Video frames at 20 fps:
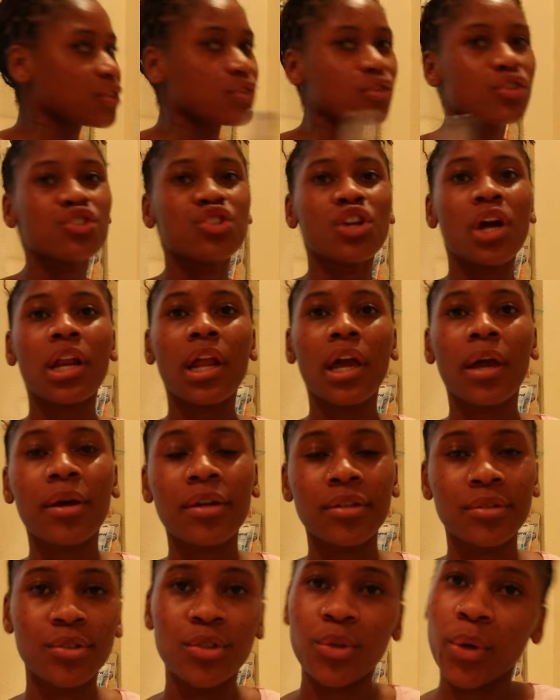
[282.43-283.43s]
So it's not
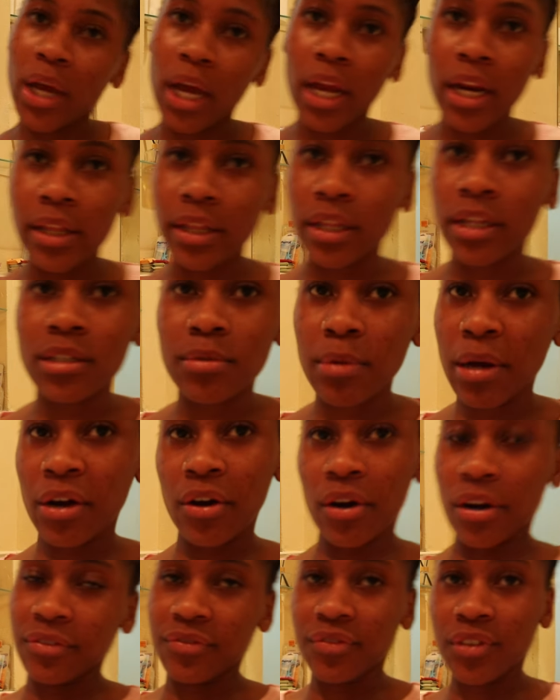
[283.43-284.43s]
like doing anything to my
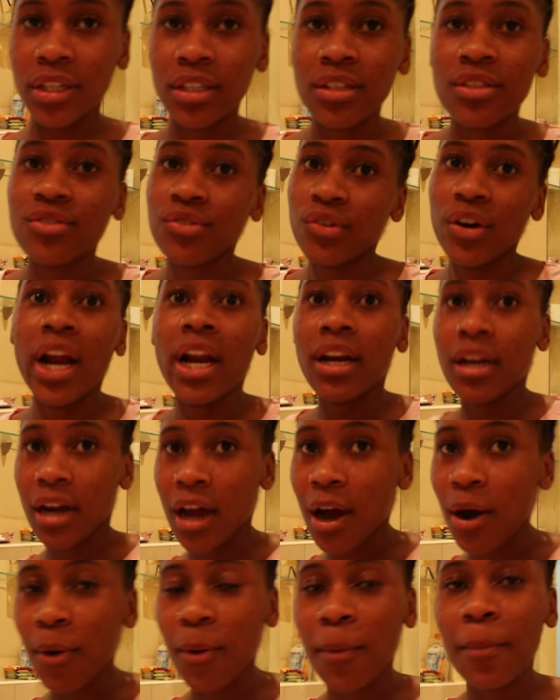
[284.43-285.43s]
confidence right
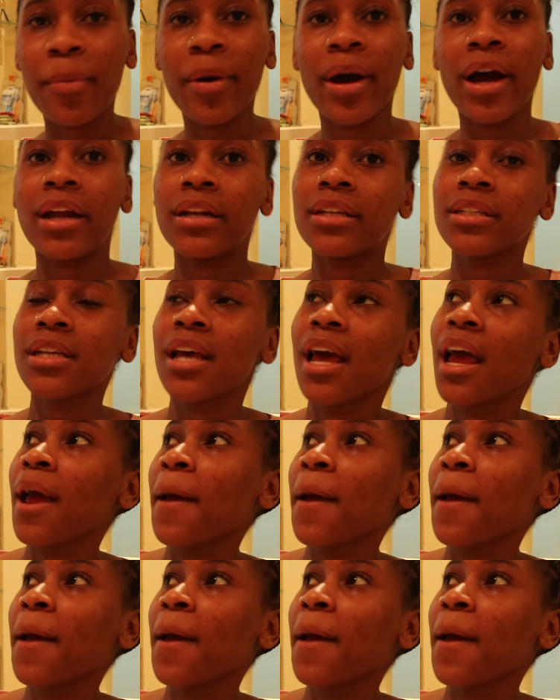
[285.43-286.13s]
now, but